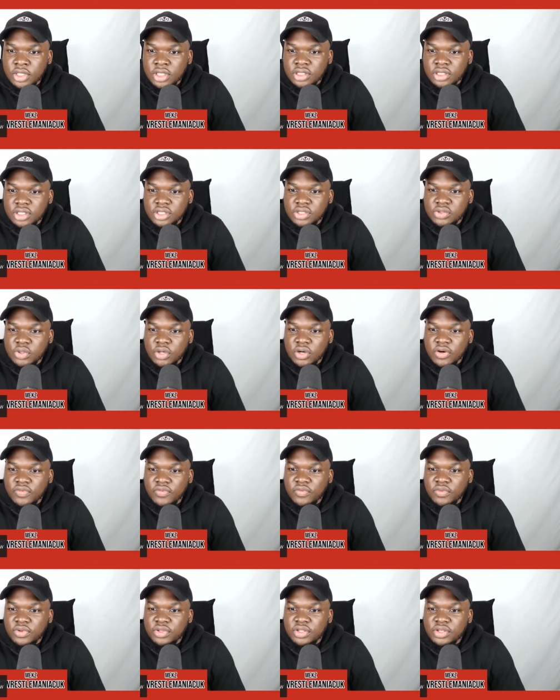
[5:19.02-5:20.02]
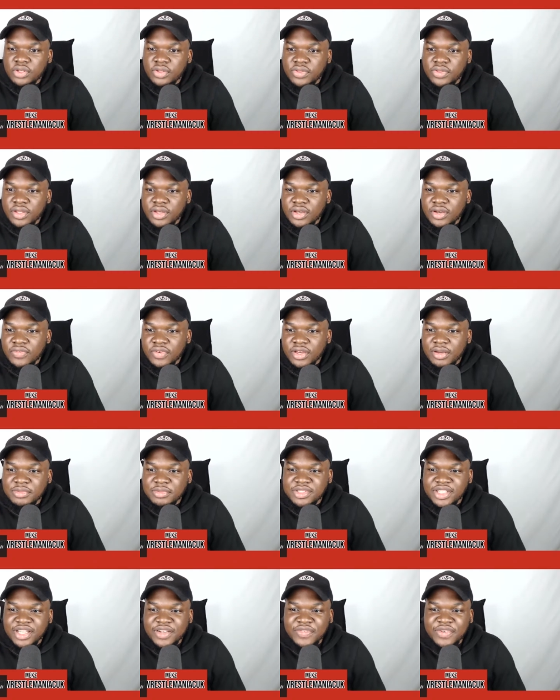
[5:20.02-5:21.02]
D12. What do you think of
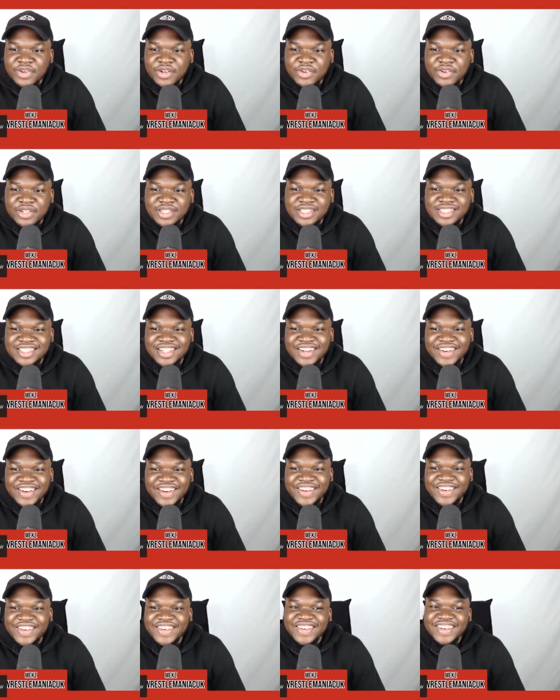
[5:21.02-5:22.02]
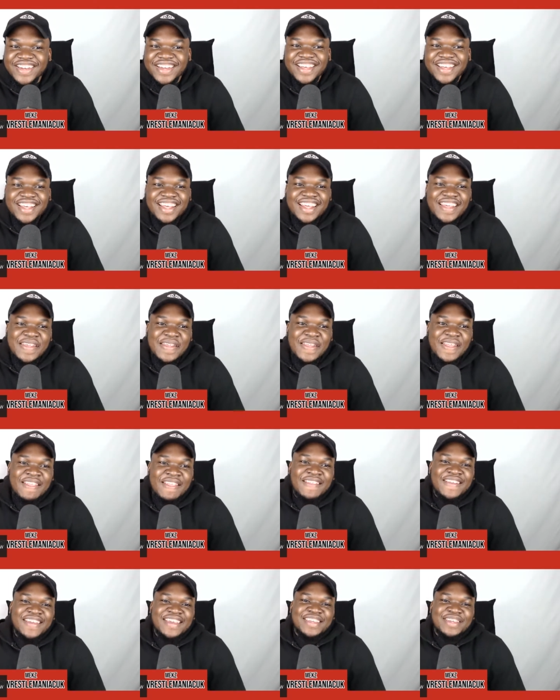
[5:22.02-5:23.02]
MJF and Chris Jericho?
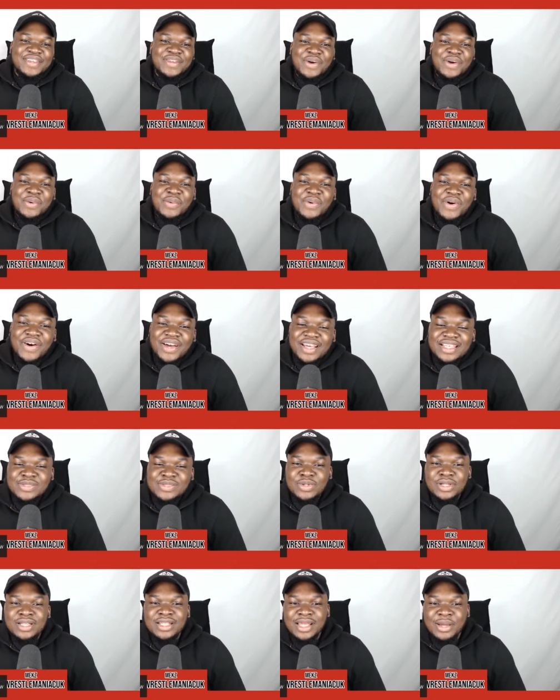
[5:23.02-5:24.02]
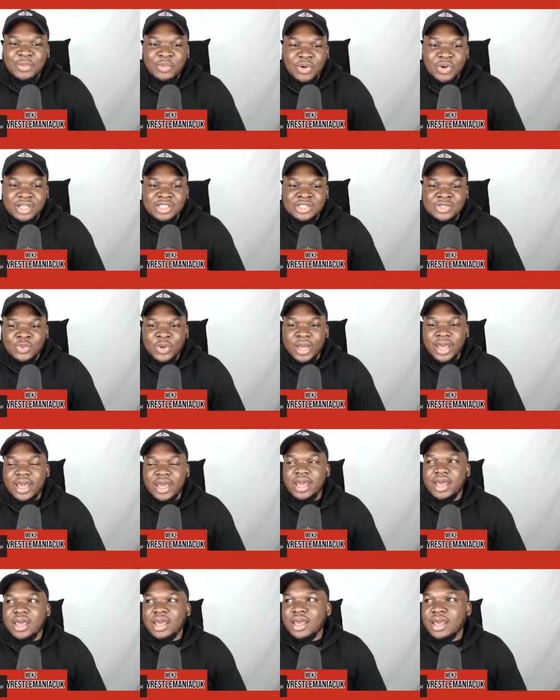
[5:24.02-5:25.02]
You know what? It's one of them ones
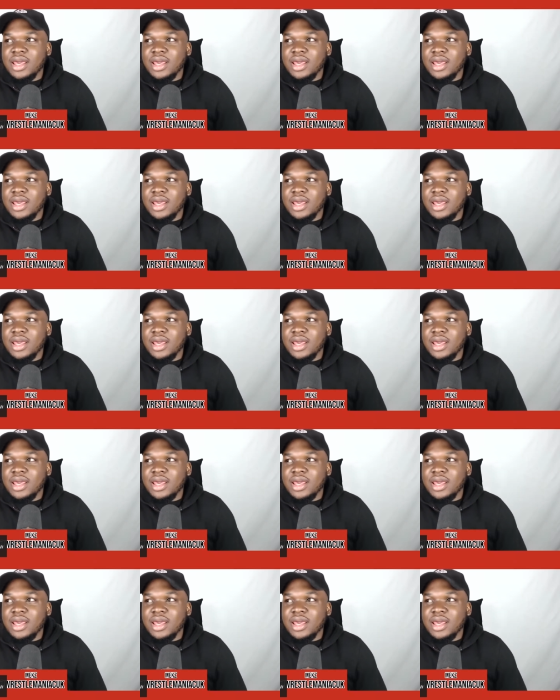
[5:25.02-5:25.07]
where